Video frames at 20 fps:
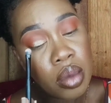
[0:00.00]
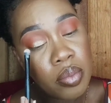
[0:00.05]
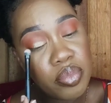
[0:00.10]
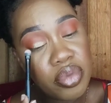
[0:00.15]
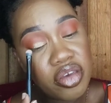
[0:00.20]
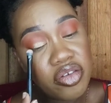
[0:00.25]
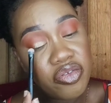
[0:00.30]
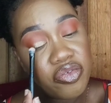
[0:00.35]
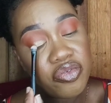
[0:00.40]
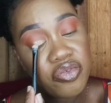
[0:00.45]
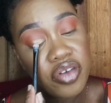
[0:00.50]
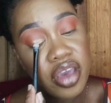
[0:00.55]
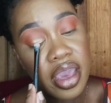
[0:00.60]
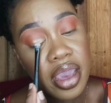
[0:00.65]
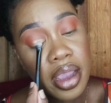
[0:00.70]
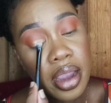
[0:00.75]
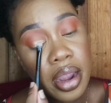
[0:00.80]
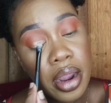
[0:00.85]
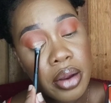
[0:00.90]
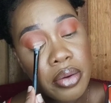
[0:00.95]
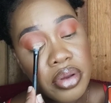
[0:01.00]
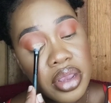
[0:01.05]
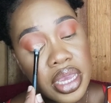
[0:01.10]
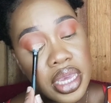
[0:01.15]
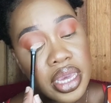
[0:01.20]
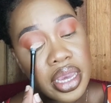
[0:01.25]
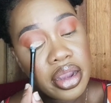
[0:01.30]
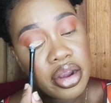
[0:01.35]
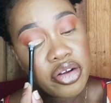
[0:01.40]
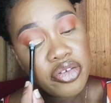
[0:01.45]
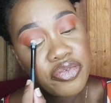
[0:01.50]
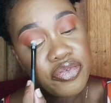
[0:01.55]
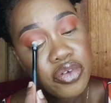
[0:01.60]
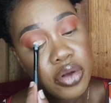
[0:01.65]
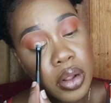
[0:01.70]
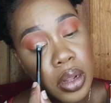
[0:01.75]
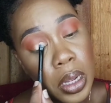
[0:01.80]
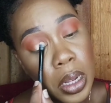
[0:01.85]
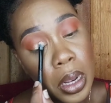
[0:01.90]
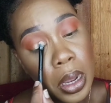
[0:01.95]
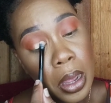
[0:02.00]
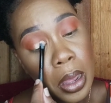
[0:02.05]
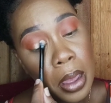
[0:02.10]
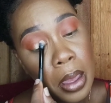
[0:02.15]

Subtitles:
Be very careful.